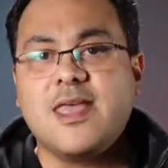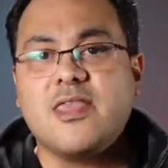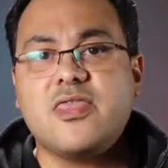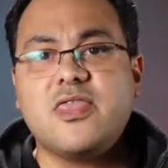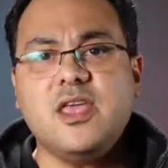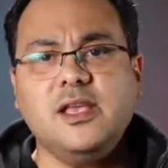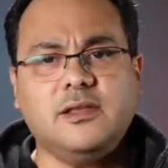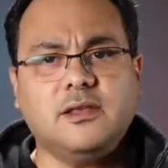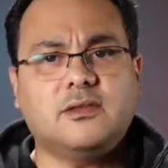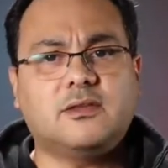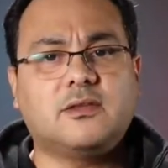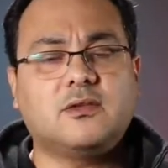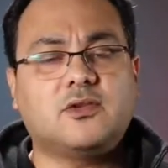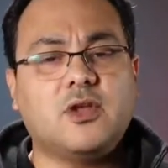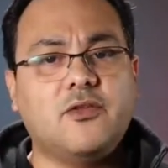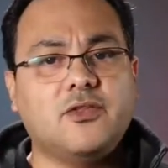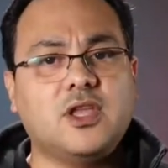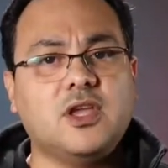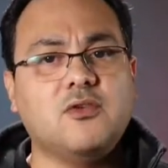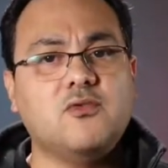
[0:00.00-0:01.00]
This is
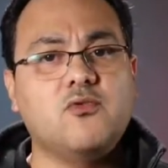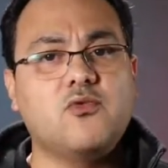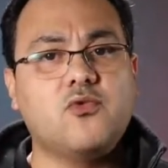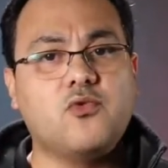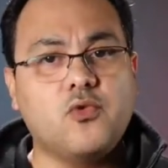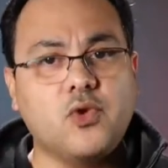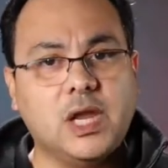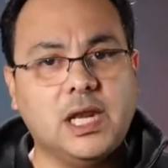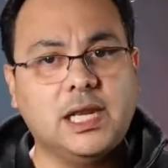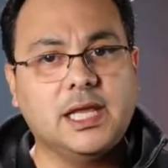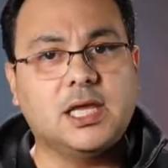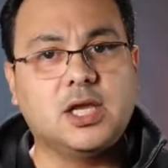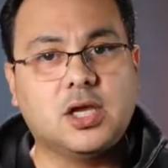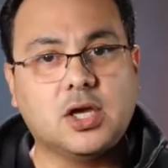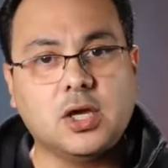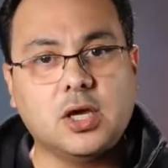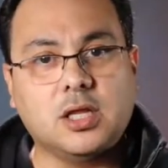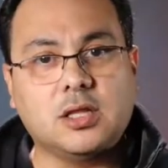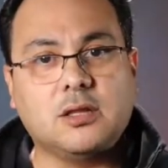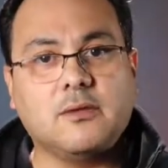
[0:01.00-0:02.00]
something really
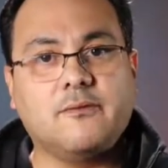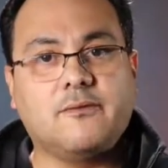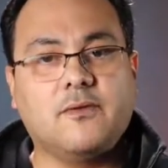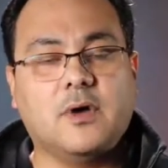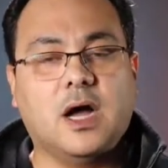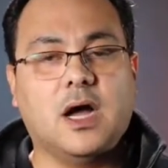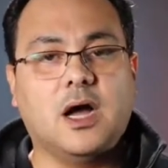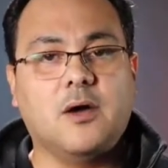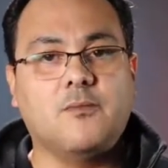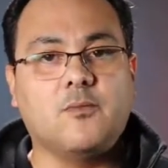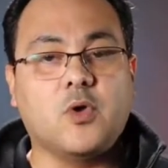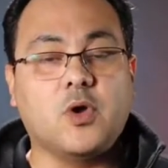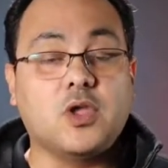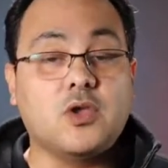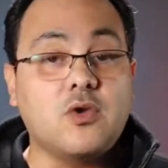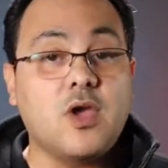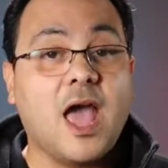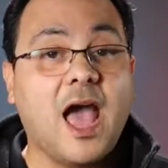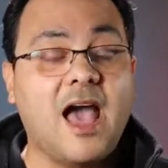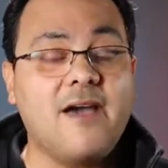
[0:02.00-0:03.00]
good when
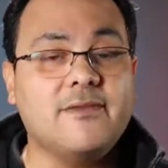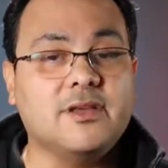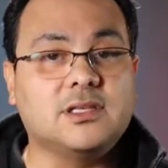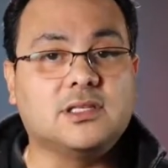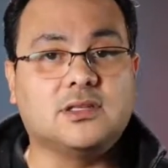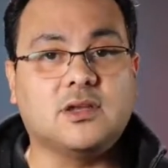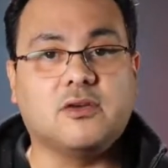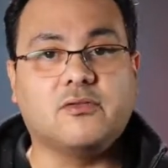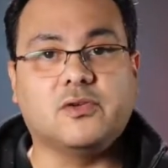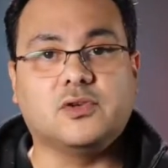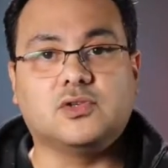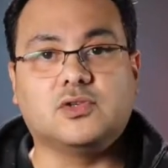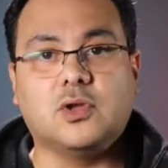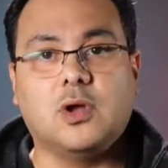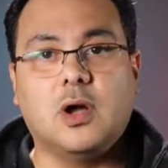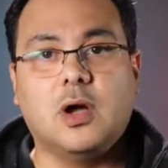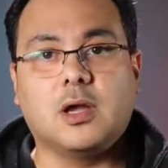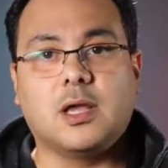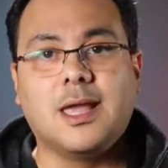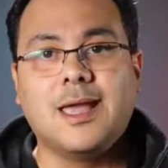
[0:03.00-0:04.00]
you have a service
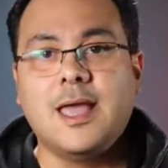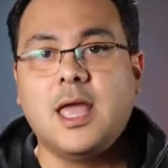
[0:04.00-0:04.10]
dog,